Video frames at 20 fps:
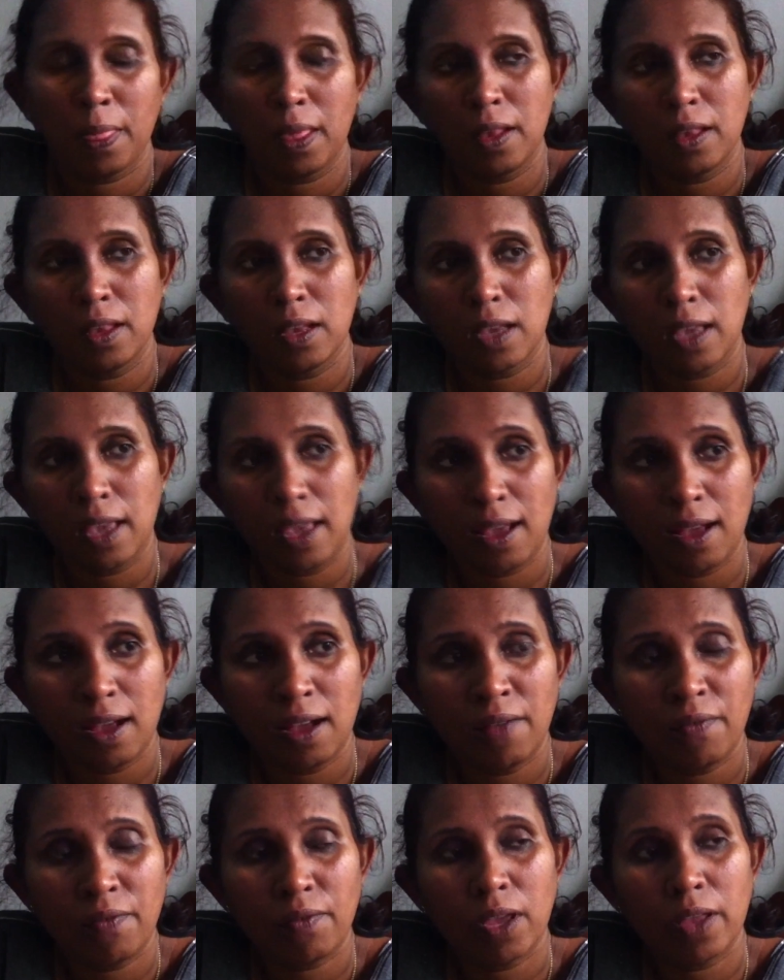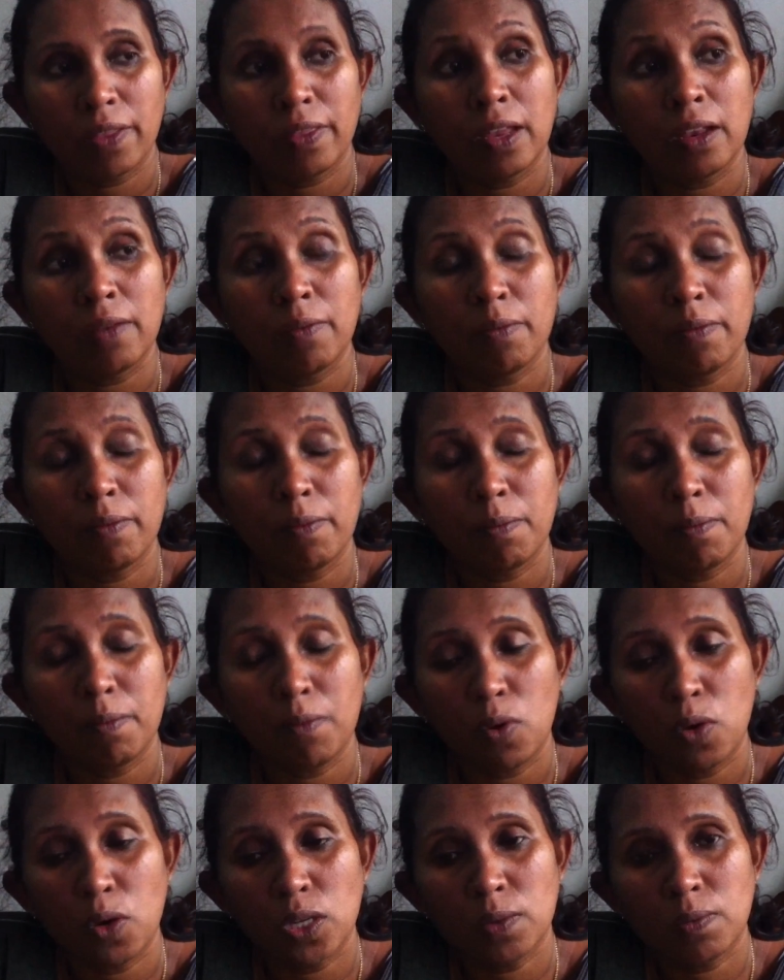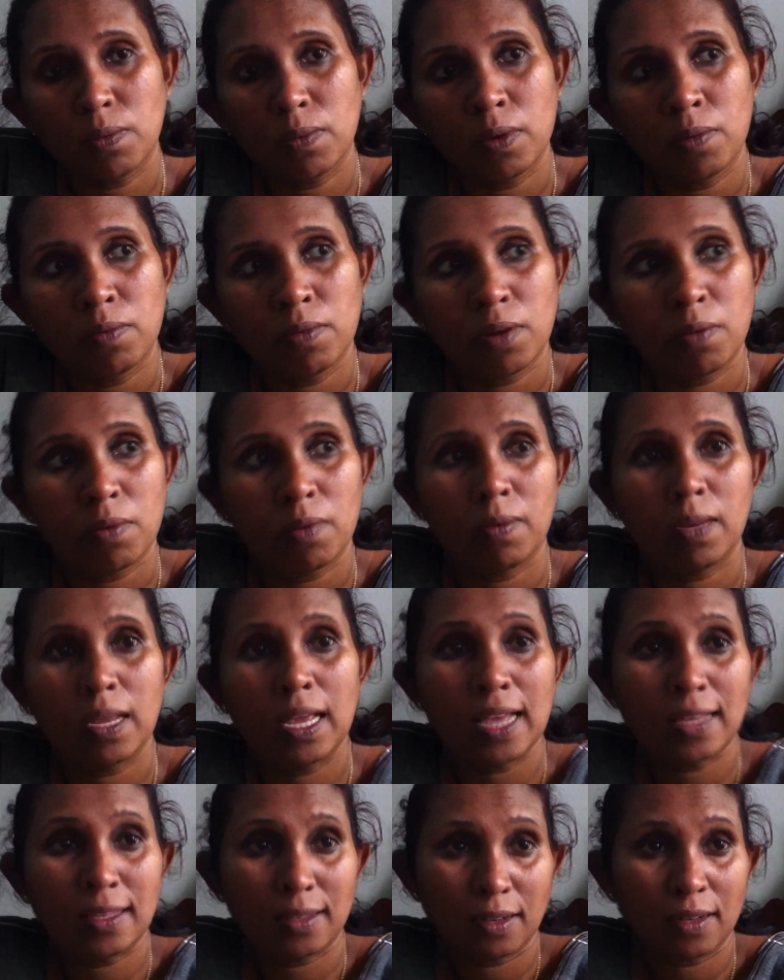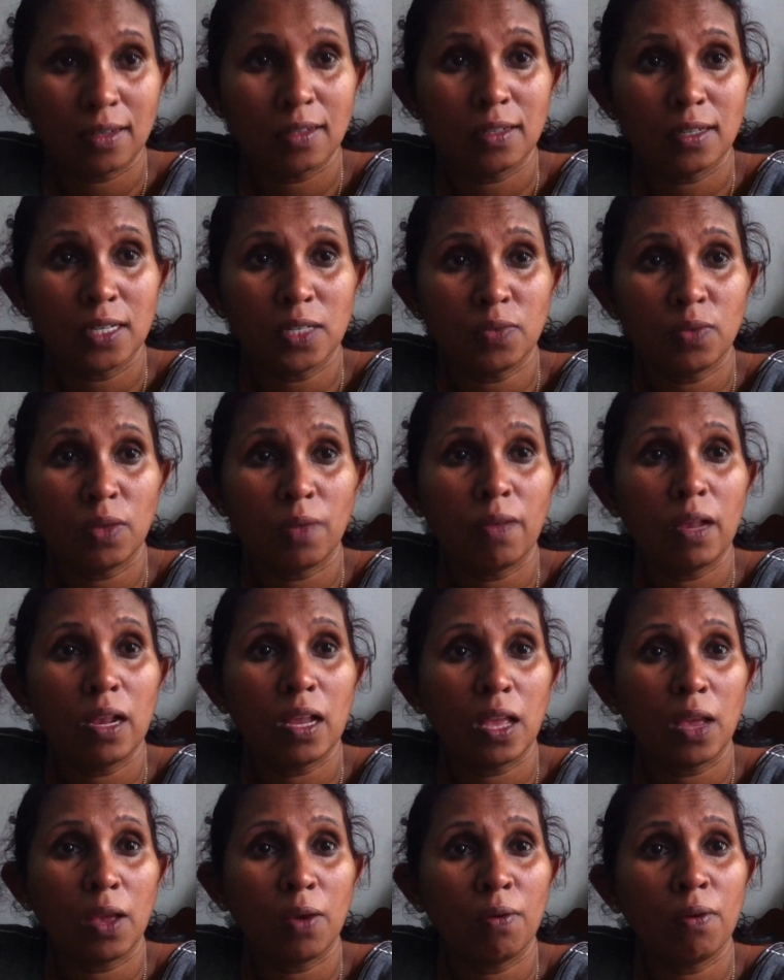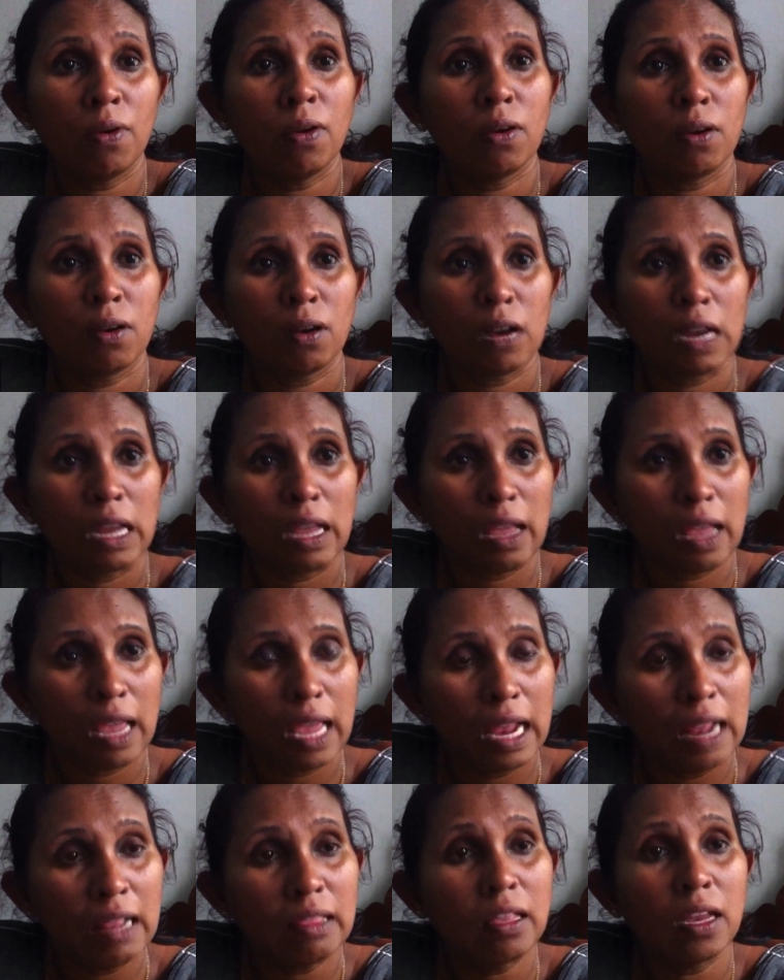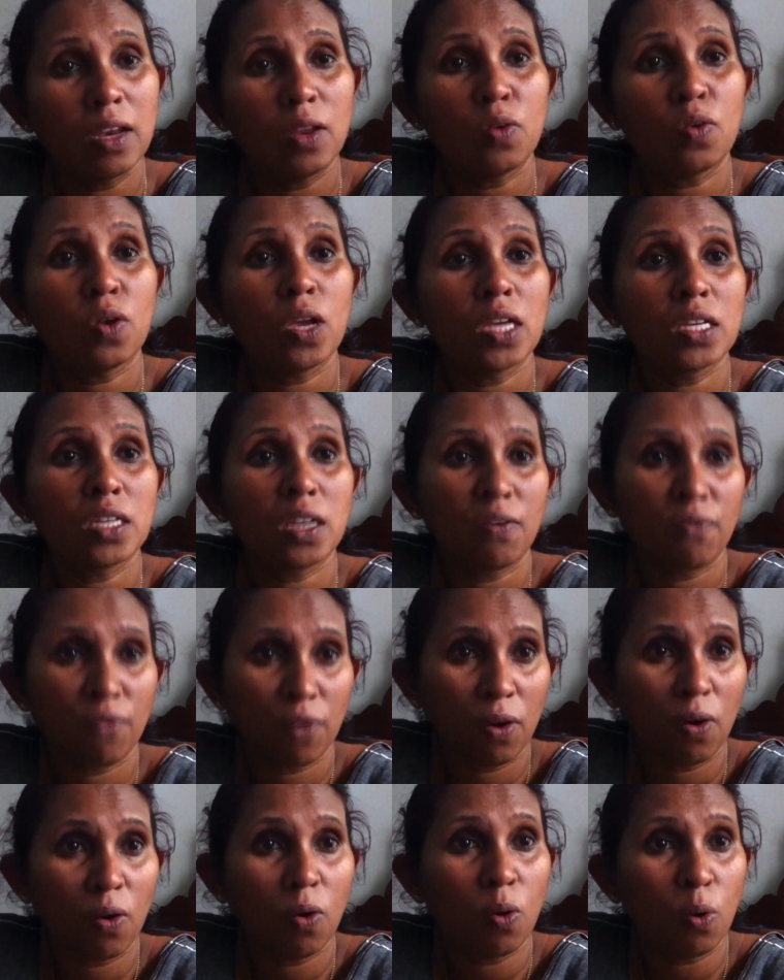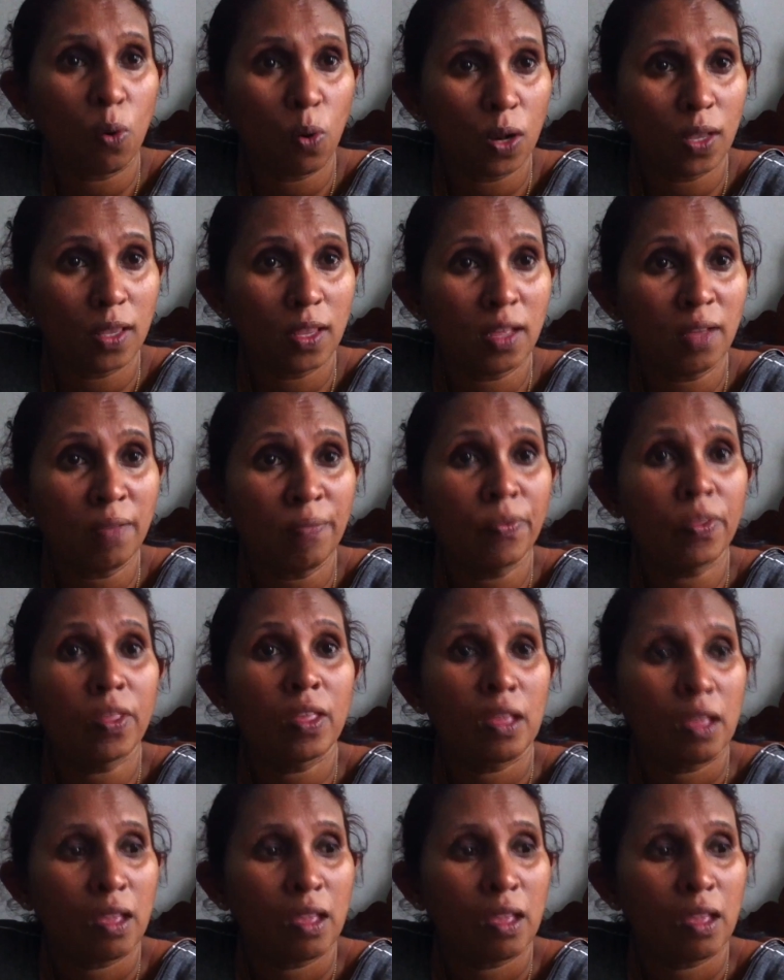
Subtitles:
In the care, then most probably as a nurse, we will give health education for all the